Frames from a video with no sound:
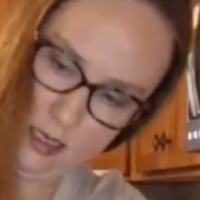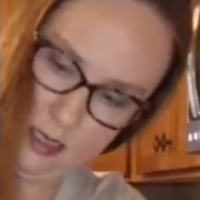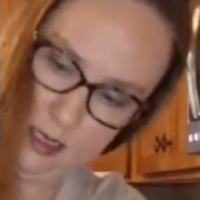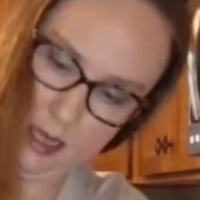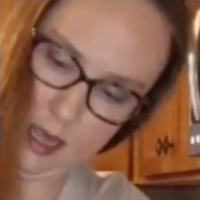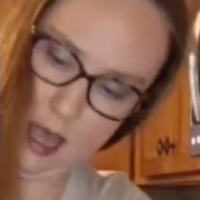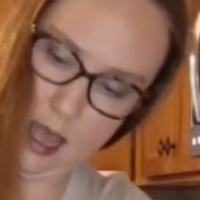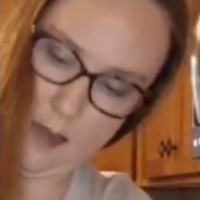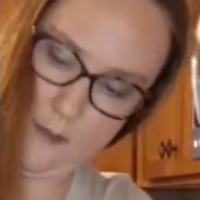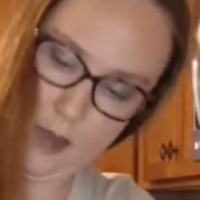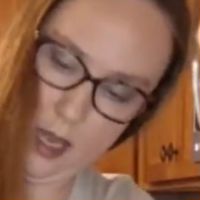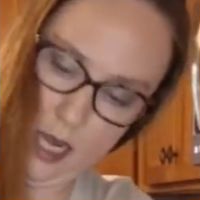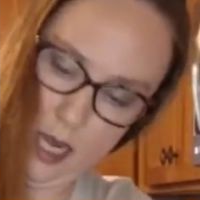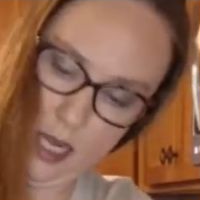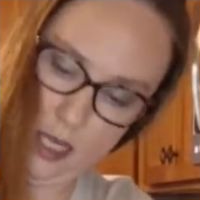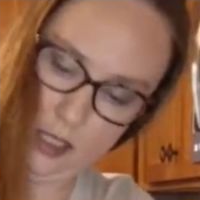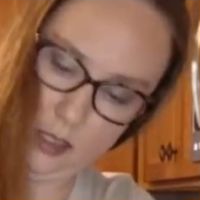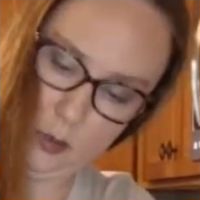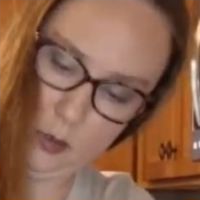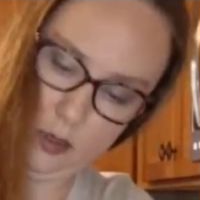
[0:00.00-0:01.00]
I made it
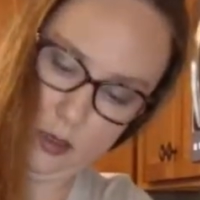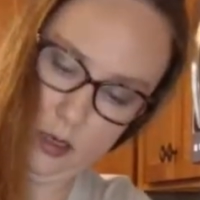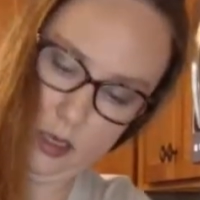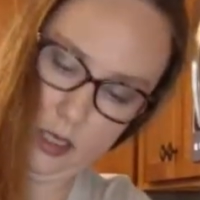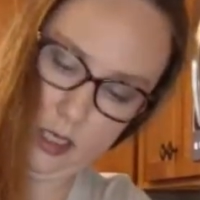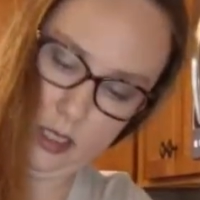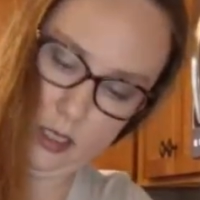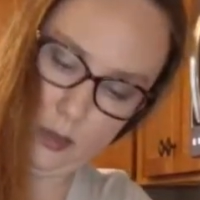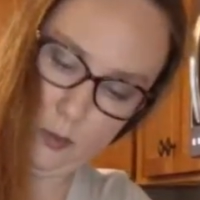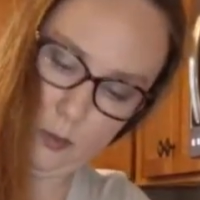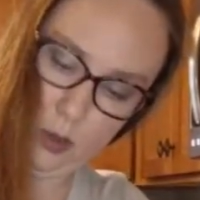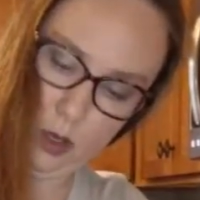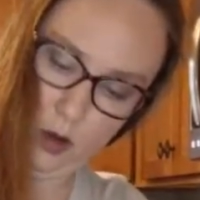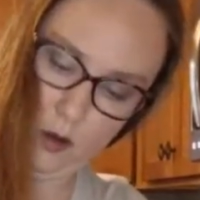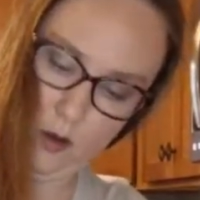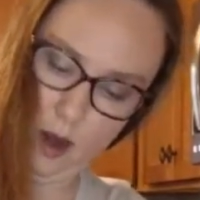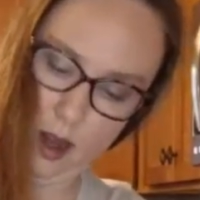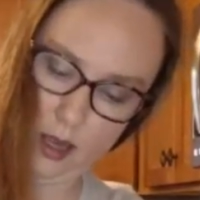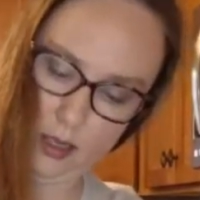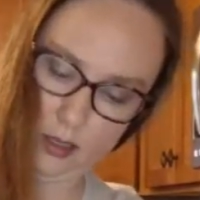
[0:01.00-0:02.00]
into a nice
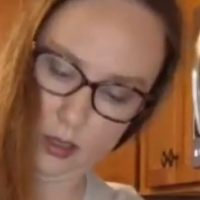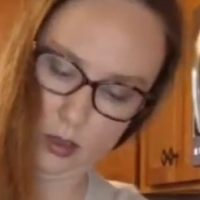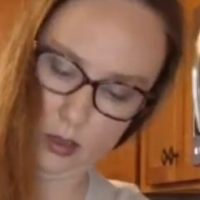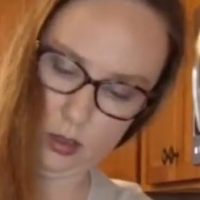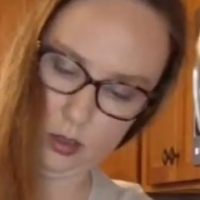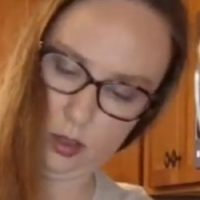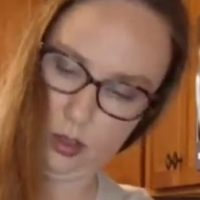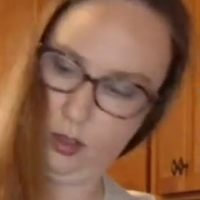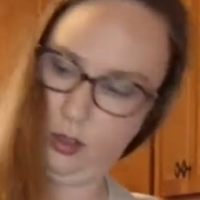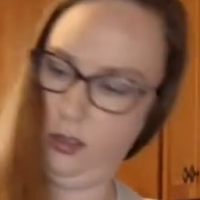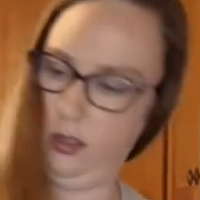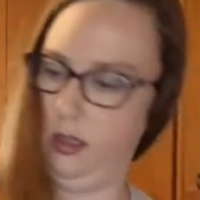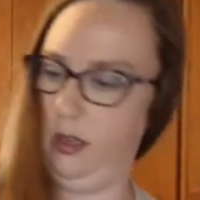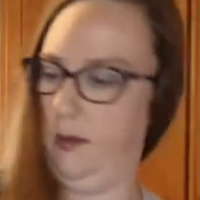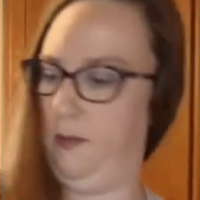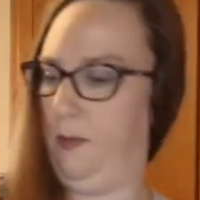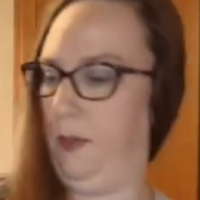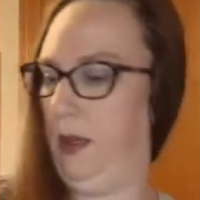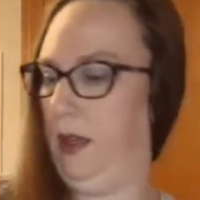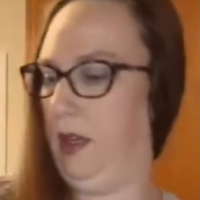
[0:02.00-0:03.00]
puree, so there shouldn't
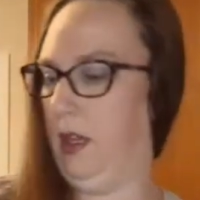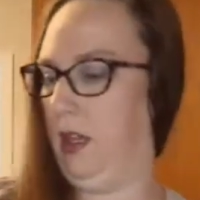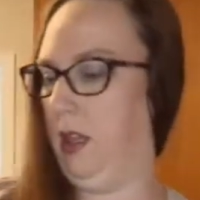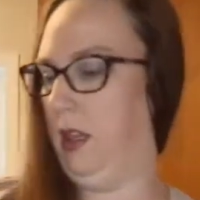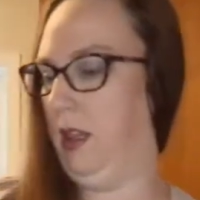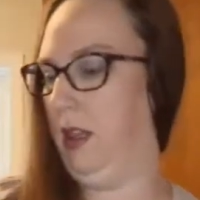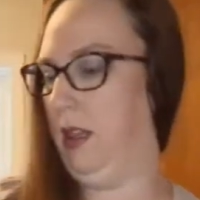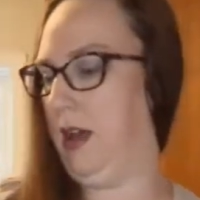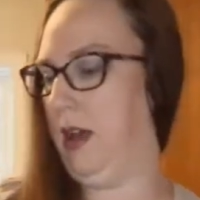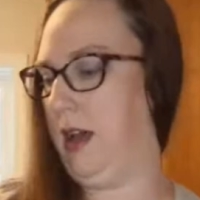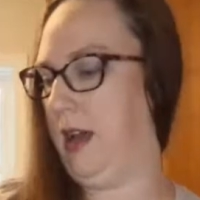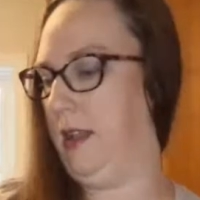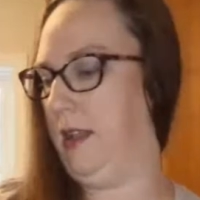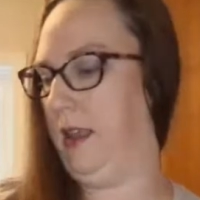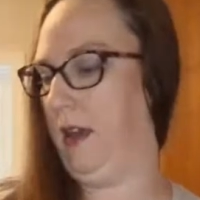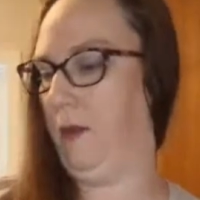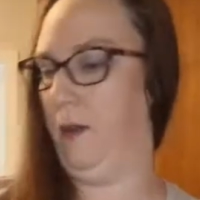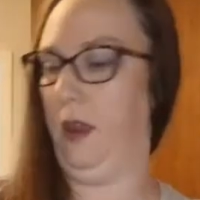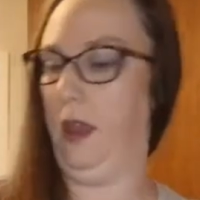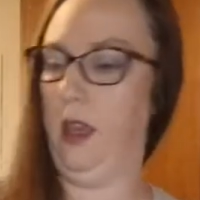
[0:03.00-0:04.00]
be a lot that
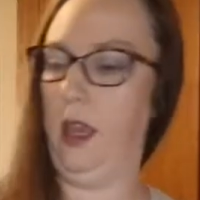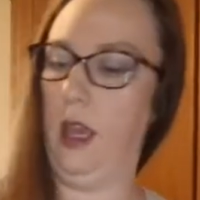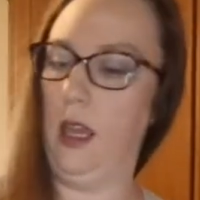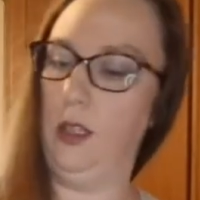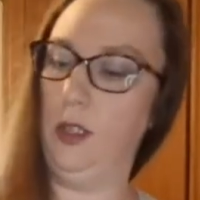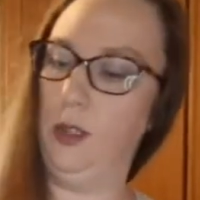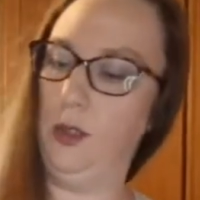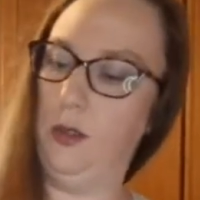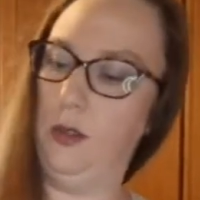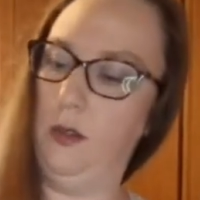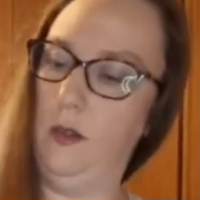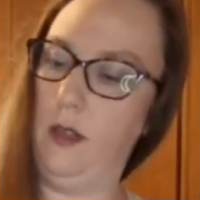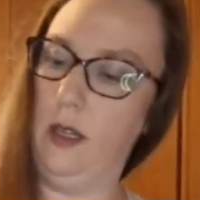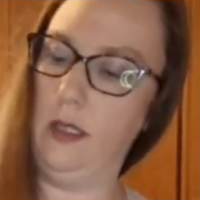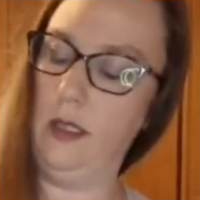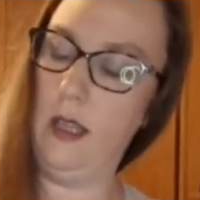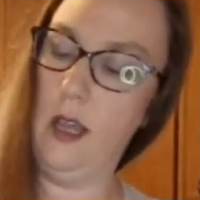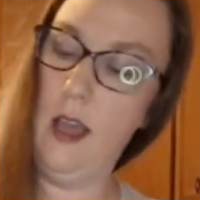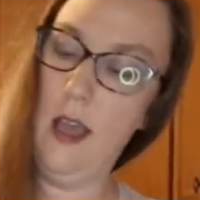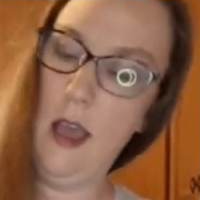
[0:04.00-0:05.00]
we catch through this.
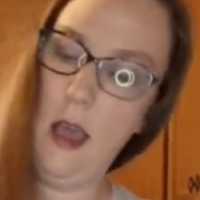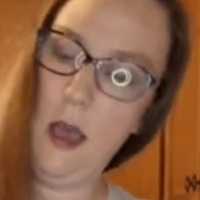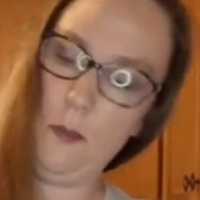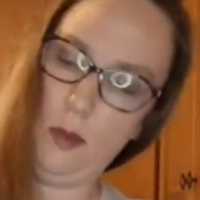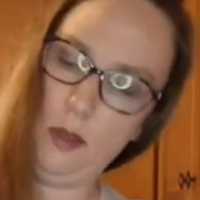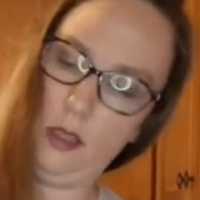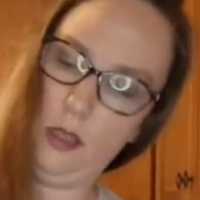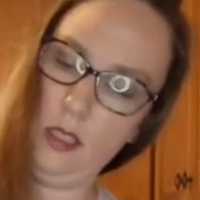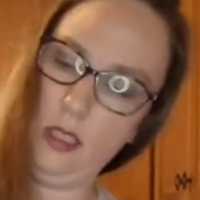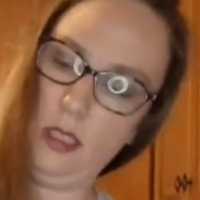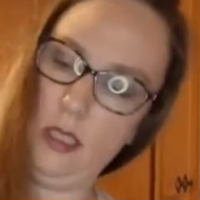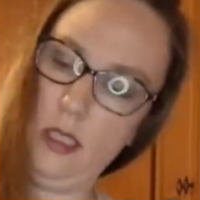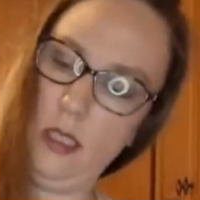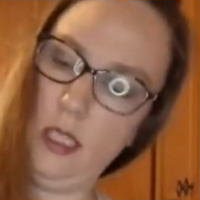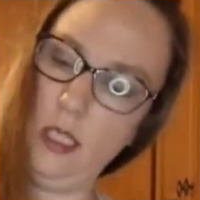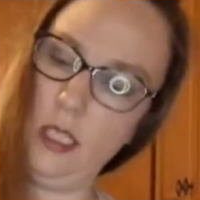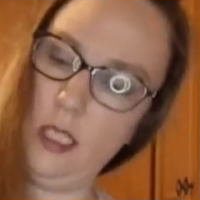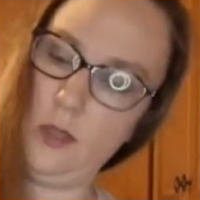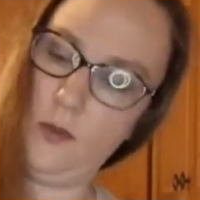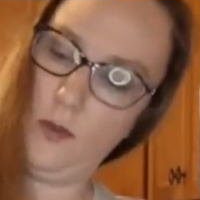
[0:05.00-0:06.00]
But this
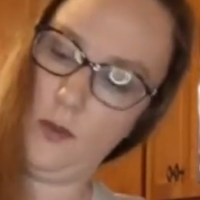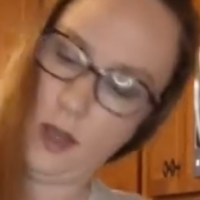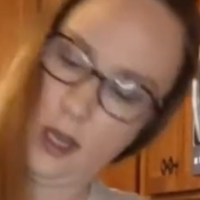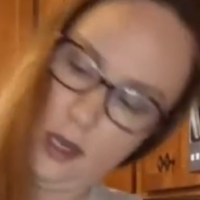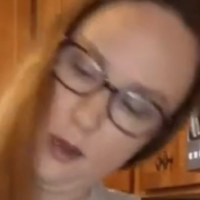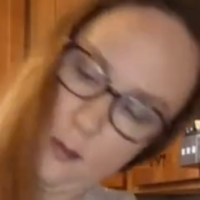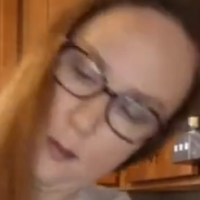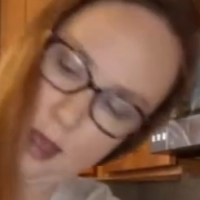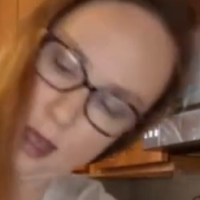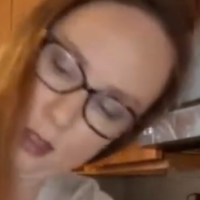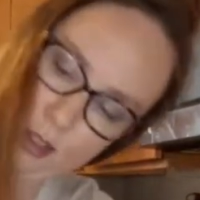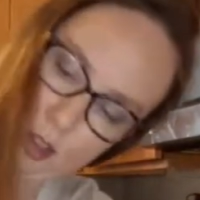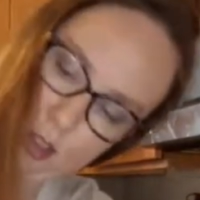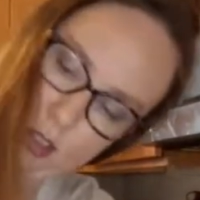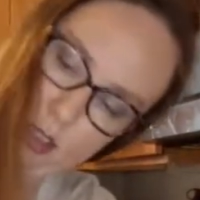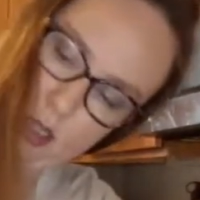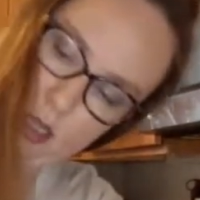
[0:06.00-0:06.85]
nice fine mash is gonna